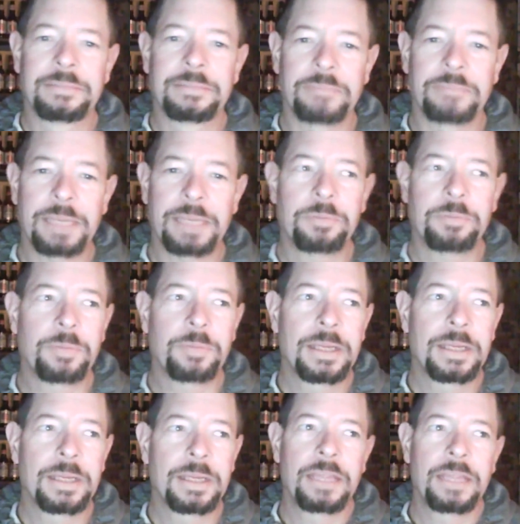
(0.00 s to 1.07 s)
Maple,
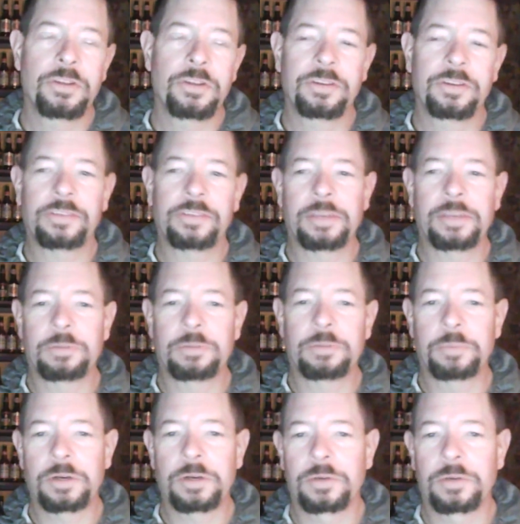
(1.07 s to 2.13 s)
he thought it tasted like Miss
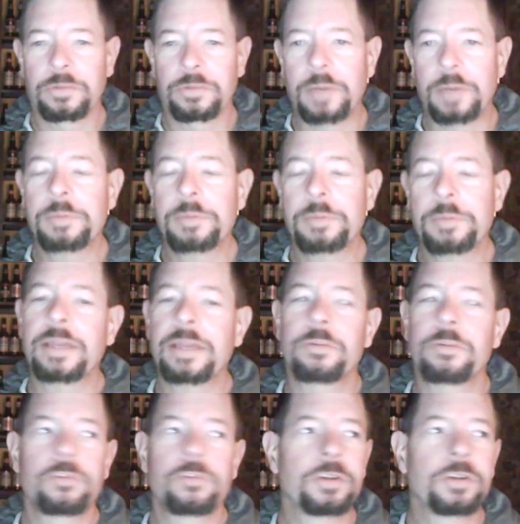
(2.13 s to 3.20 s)
Butterworth. So I'm gonna put that
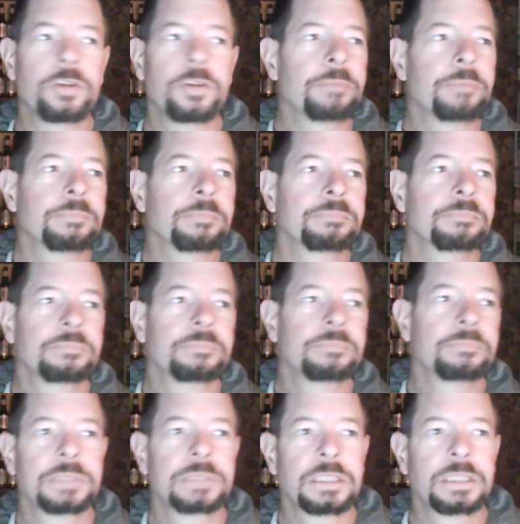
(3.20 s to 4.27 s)
review up
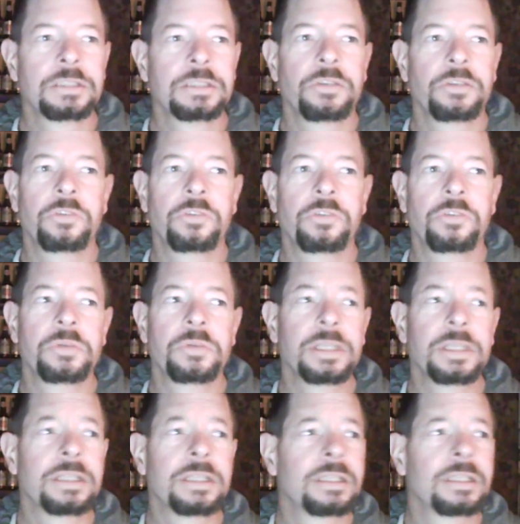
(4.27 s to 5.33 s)

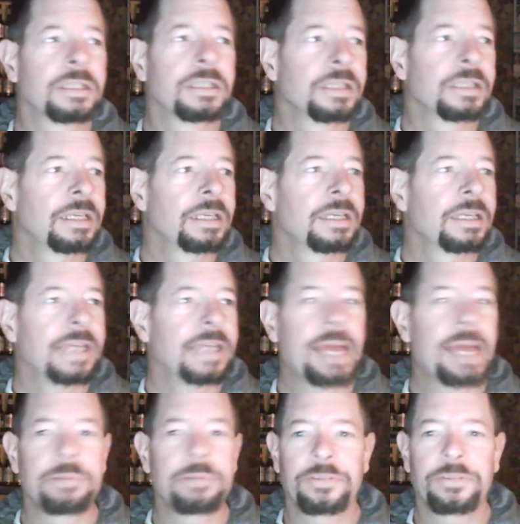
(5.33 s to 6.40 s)
soon.
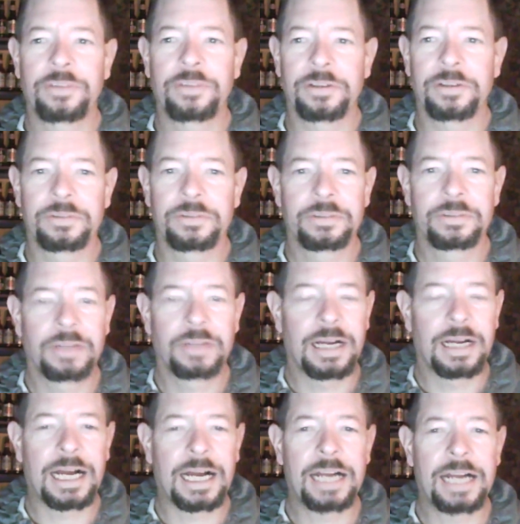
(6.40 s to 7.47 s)
Cabin Still,
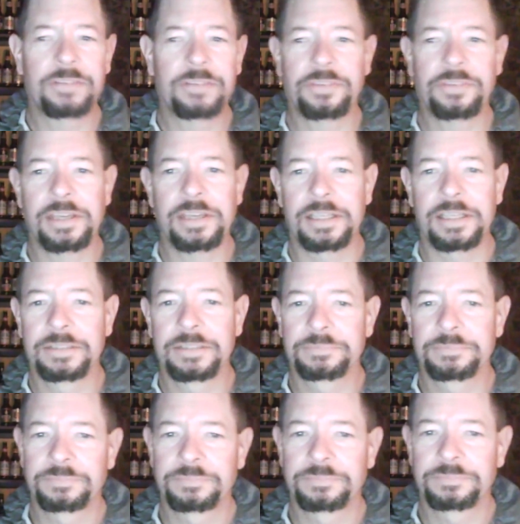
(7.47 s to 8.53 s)
oddest thing.
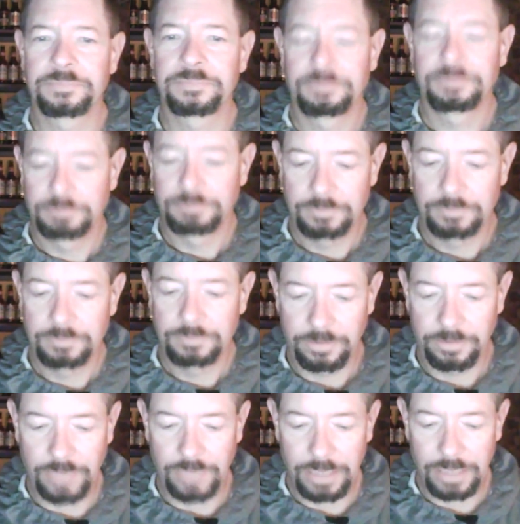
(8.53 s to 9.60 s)

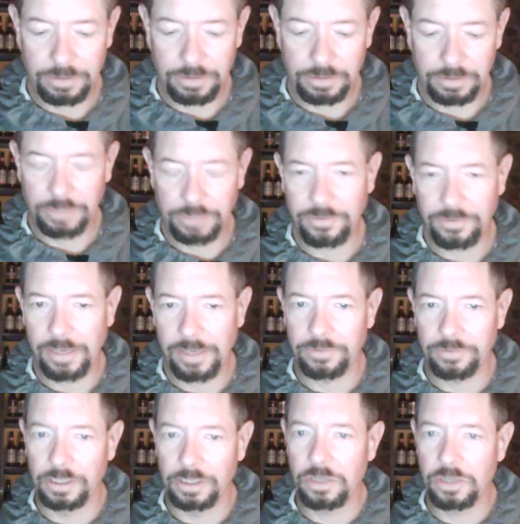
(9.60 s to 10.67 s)
It's not listed as
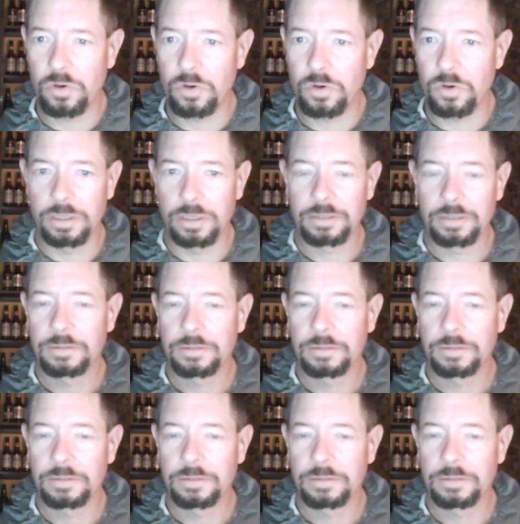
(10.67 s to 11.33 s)
a liqueur.